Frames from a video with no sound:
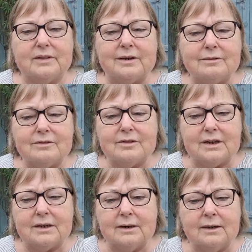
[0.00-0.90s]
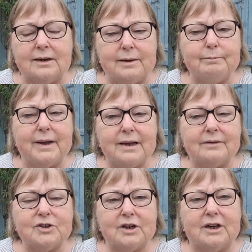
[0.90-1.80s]
I don't think, it may
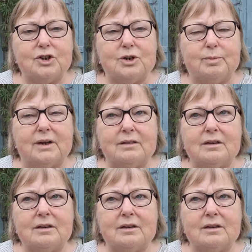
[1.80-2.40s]
have changed a bit.